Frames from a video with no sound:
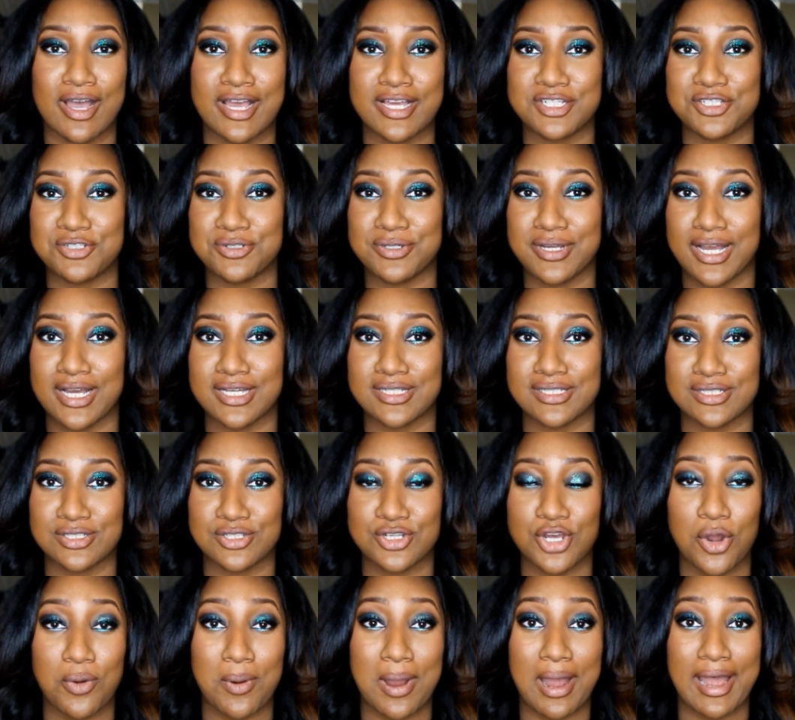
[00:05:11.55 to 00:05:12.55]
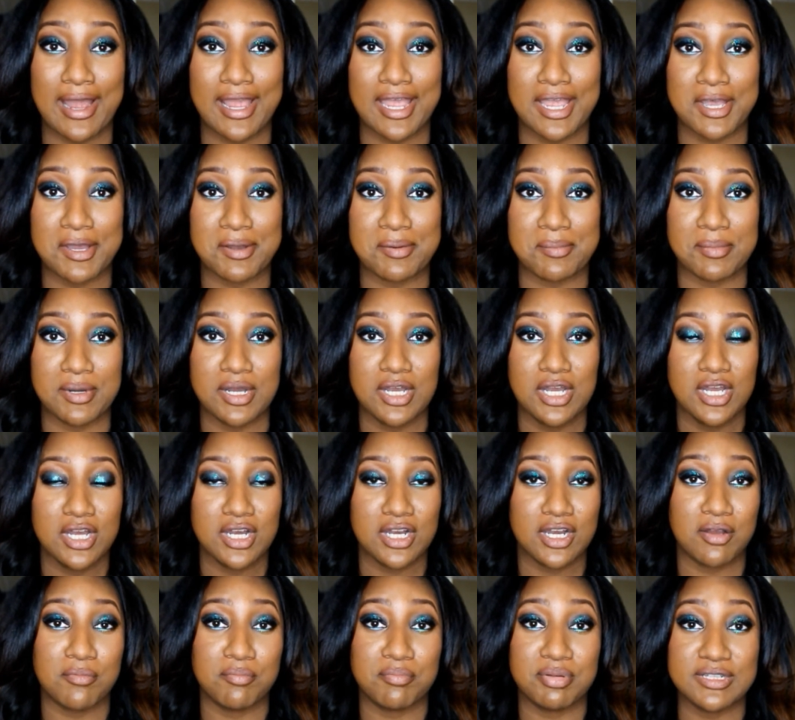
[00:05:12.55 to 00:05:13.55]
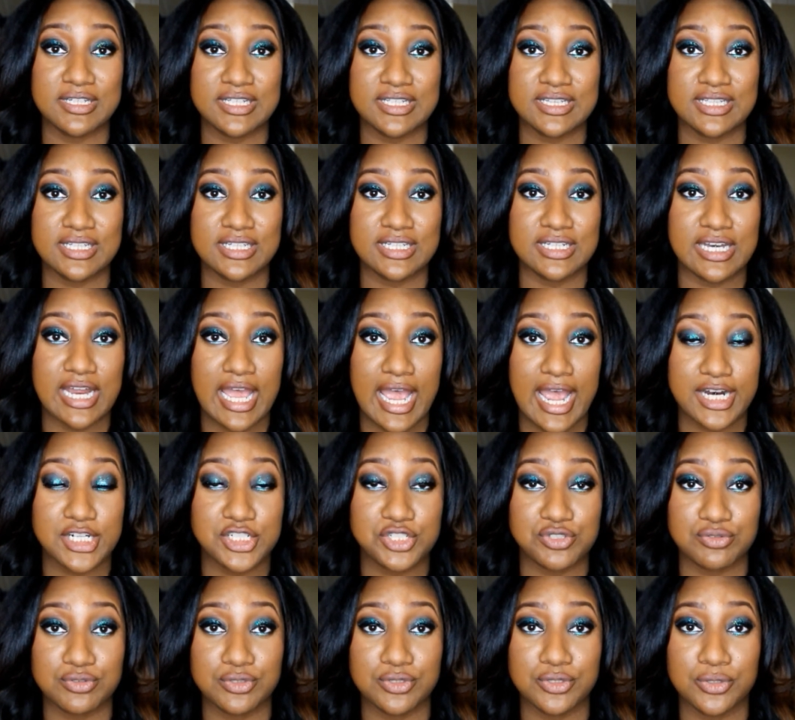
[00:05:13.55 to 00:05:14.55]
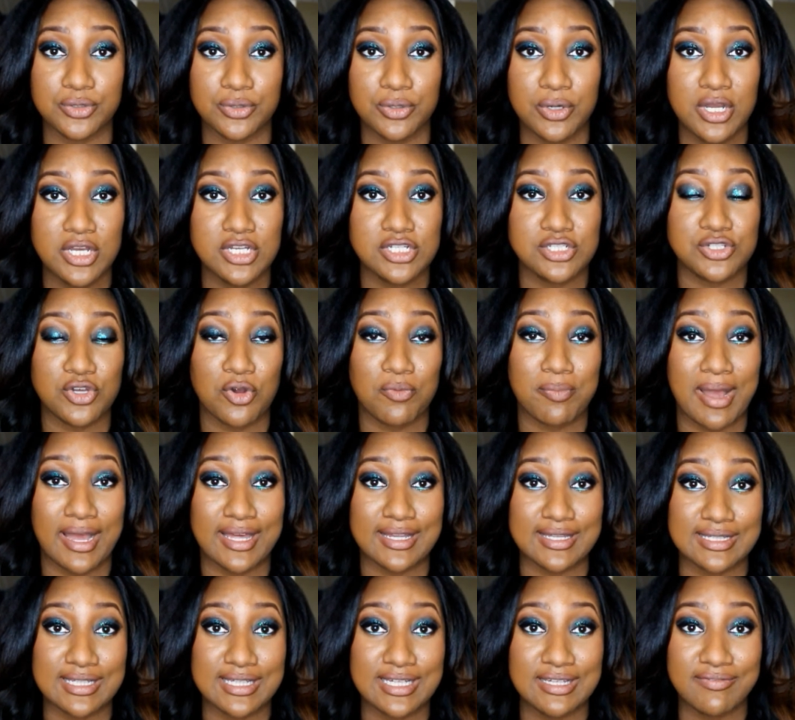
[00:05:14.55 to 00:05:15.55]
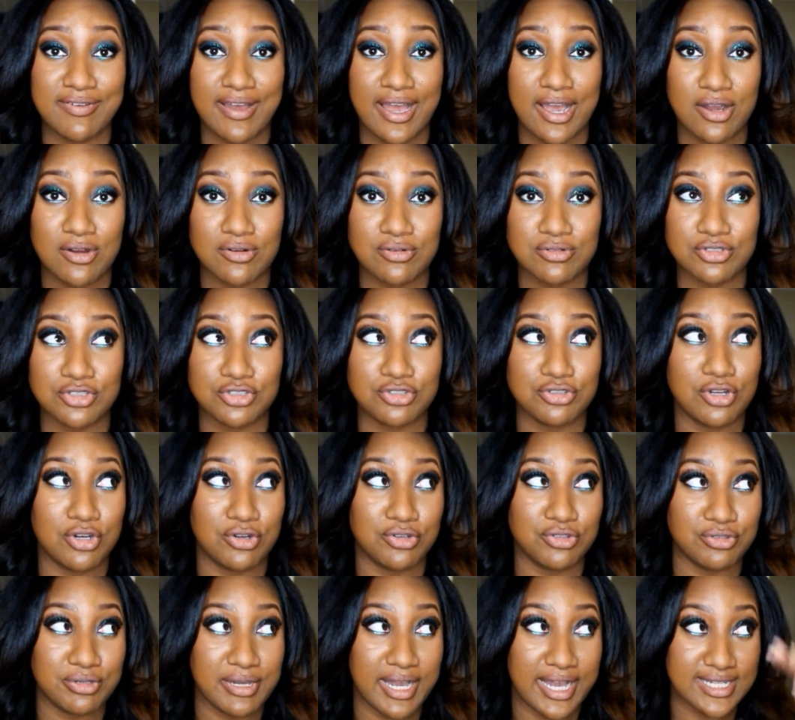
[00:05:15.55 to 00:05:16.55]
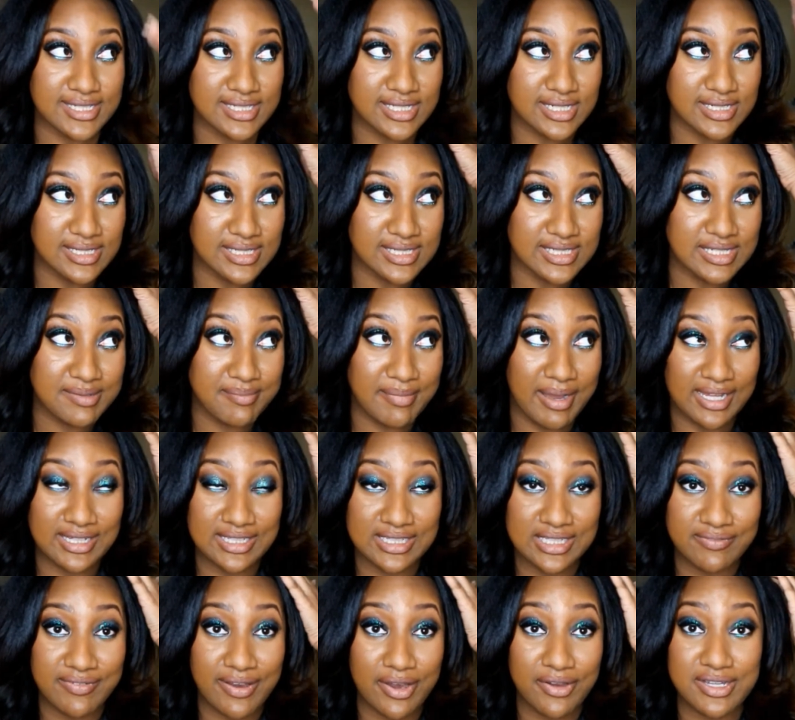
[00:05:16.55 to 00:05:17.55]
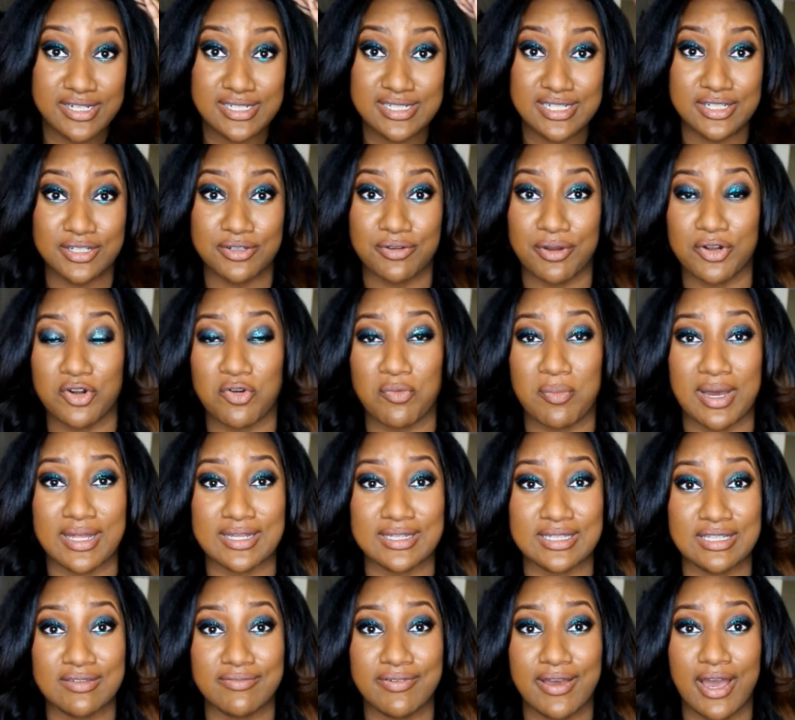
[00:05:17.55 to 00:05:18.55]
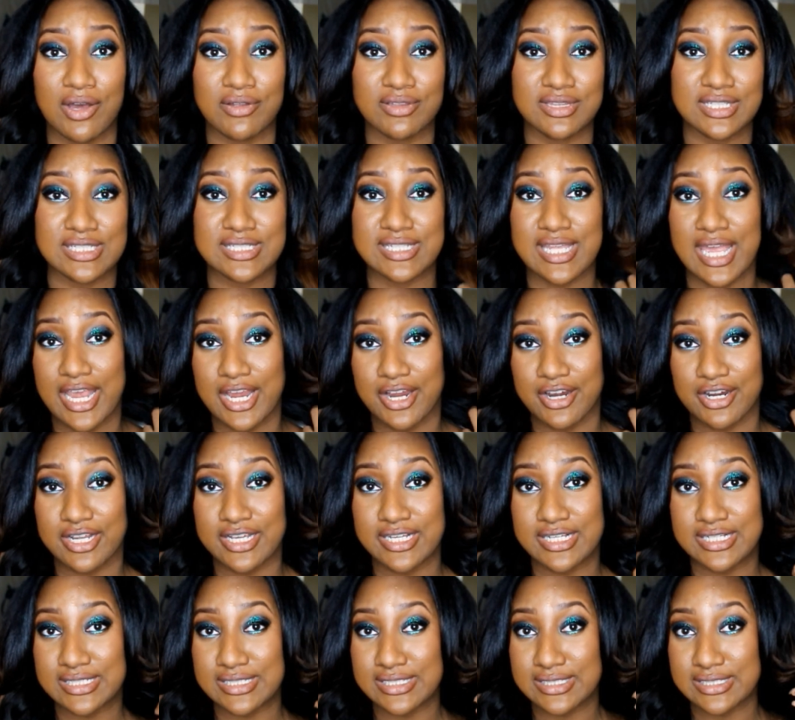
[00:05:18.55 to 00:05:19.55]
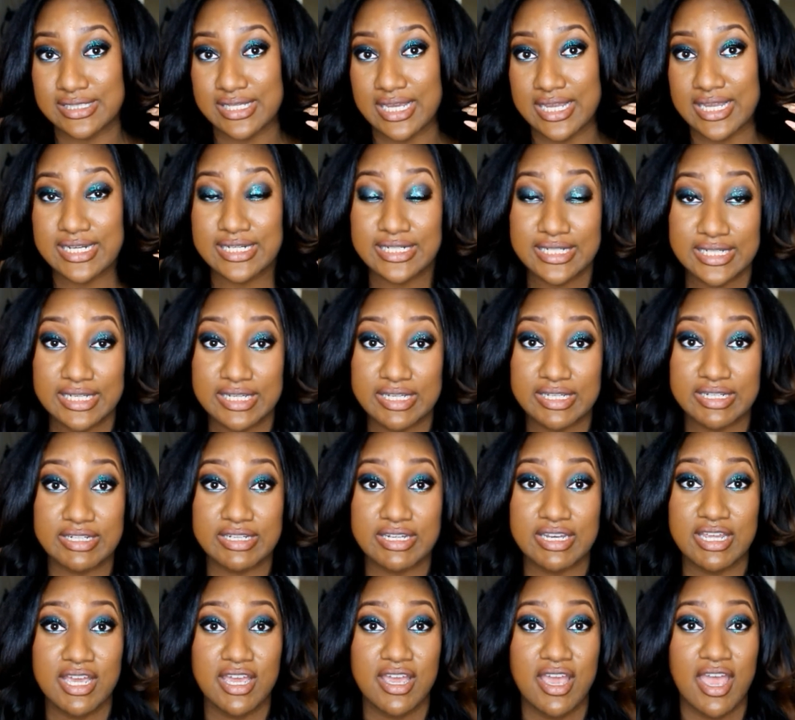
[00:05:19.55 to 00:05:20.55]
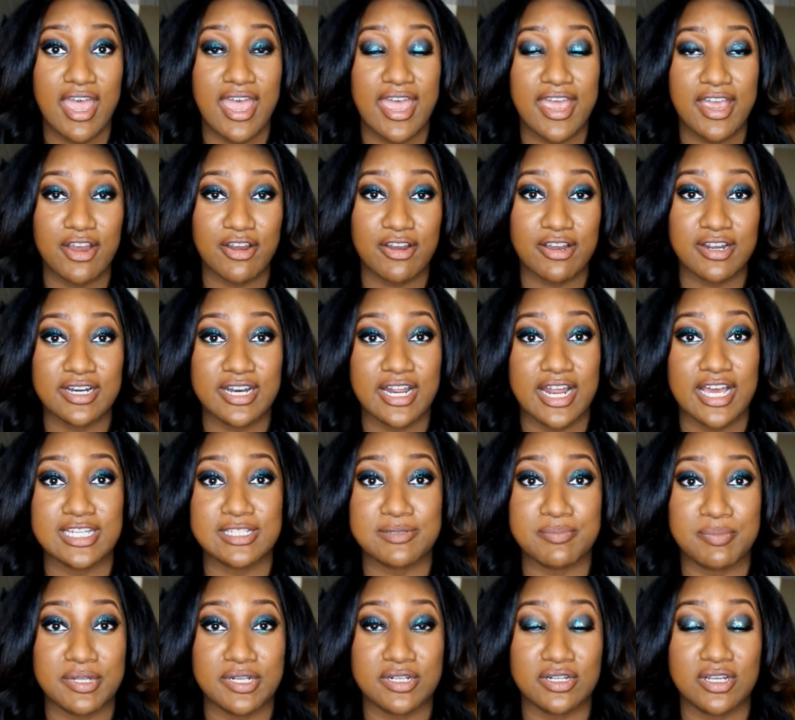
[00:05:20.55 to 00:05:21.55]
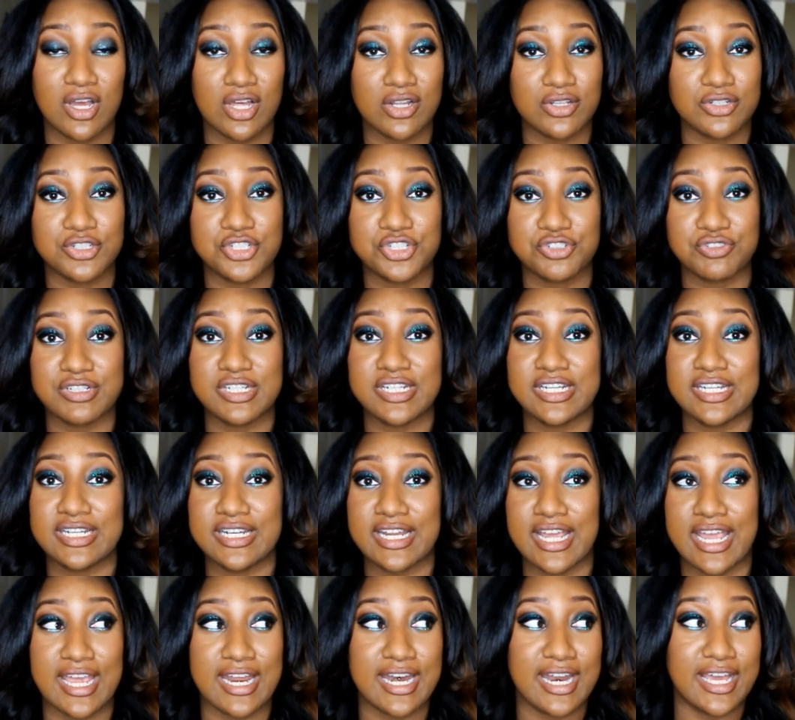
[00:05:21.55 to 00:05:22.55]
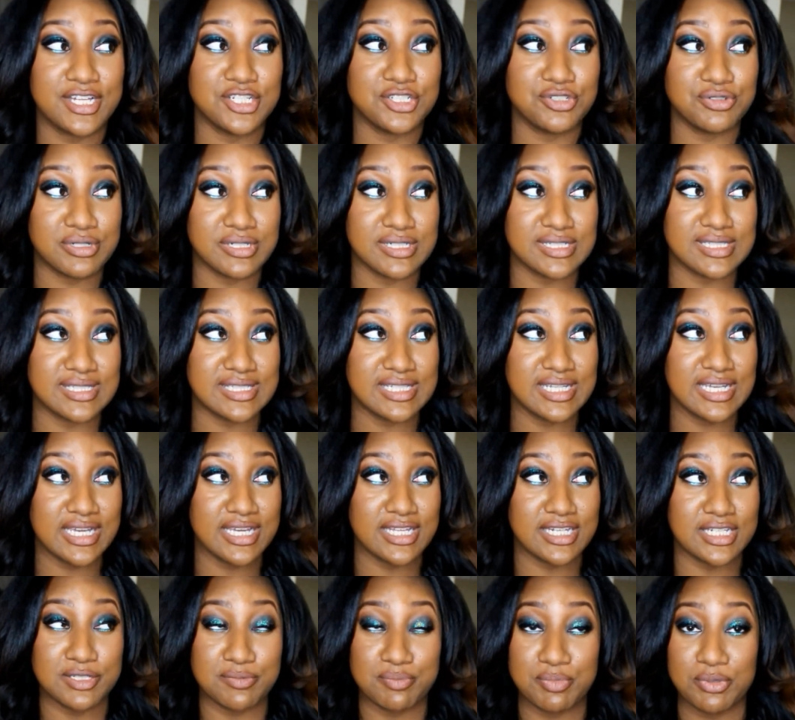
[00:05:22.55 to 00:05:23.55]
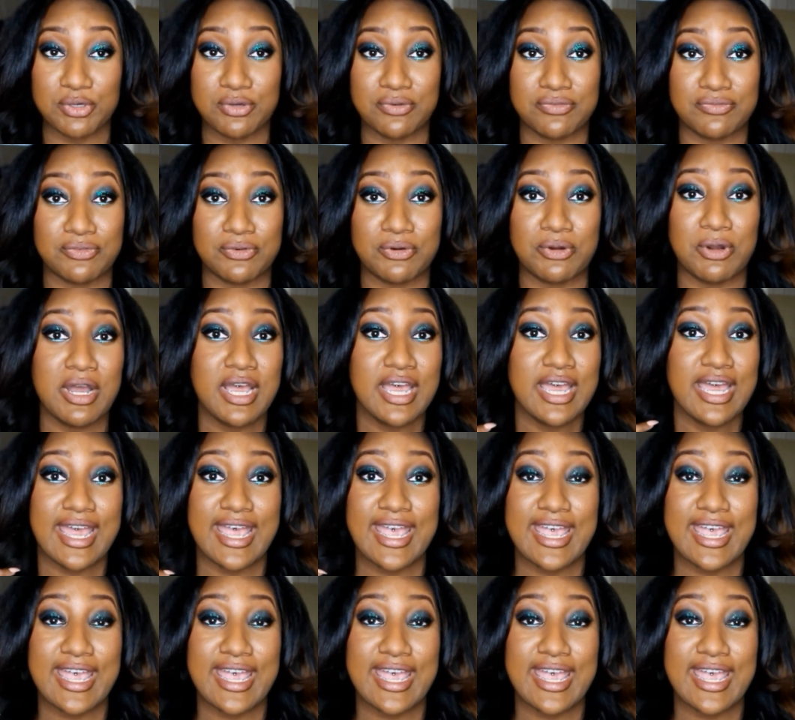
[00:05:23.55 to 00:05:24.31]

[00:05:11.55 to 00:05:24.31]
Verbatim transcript: As you guys know, I am completely natural, so my leave out, you know, you guys can see my leave out. It did great on my leave out. This hair is Indian hair and it has been color treated, and as you can see, it is beautiful.